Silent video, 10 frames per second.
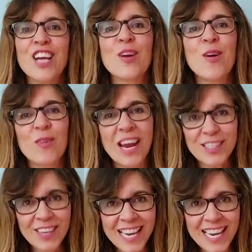
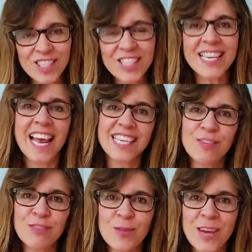Congratulations, class of
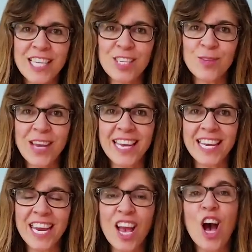2020.
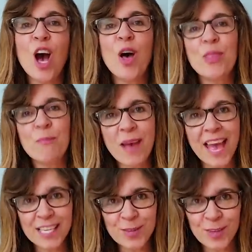All the
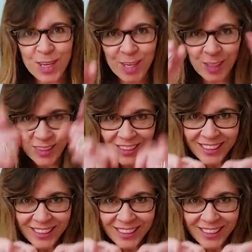best for you.